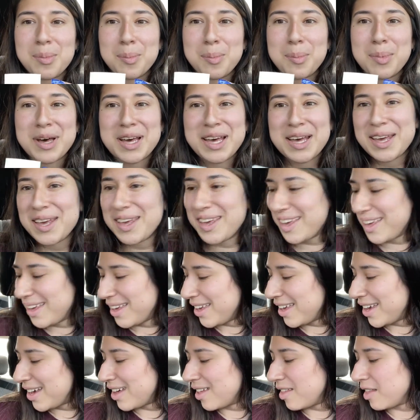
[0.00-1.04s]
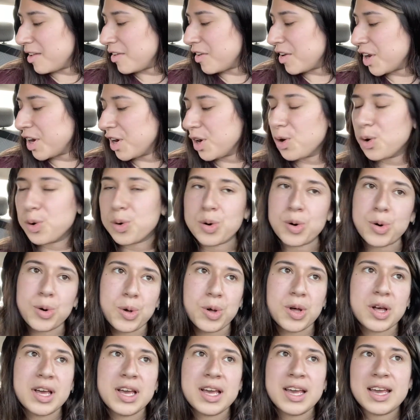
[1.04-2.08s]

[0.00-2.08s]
But yeah, that's kind of cool.